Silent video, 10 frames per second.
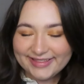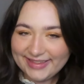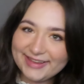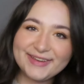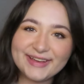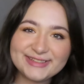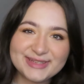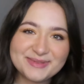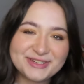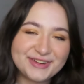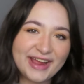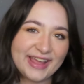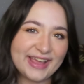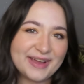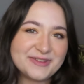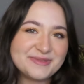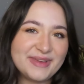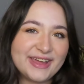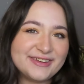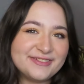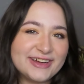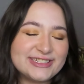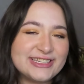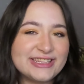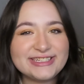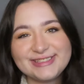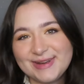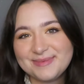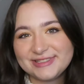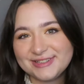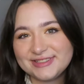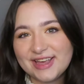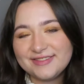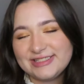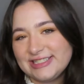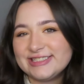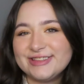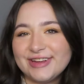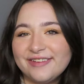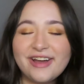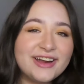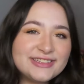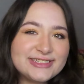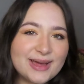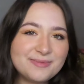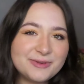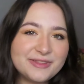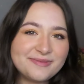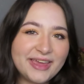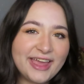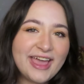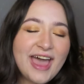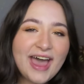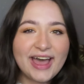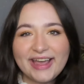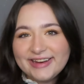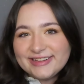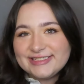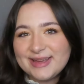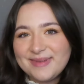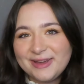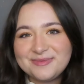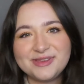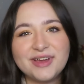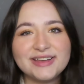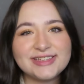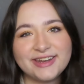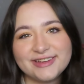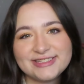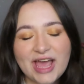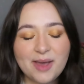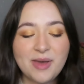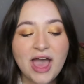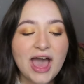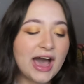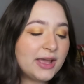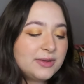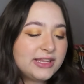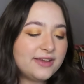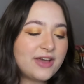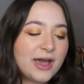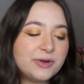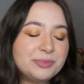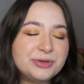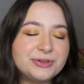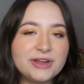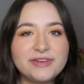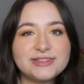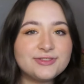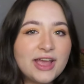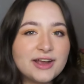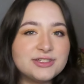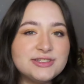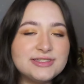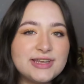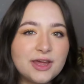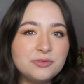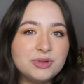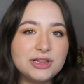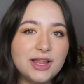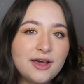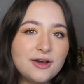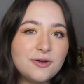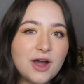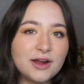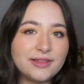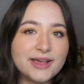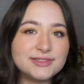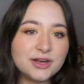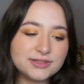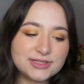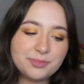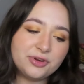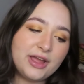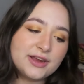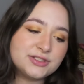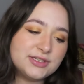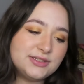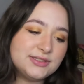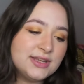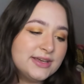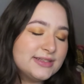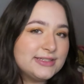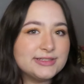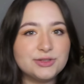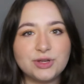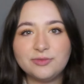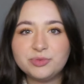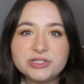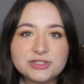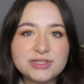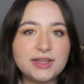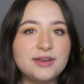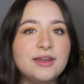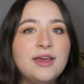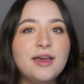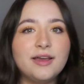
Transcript: thank you guys so much for hanging out with me and watching these two episodes of season 3 of Heartstopper with me. I had a good time. I hope you guys had a good time. I will leave our previous reactions down below. Our last Heartstopper reaction, season 3 of Bridgerton,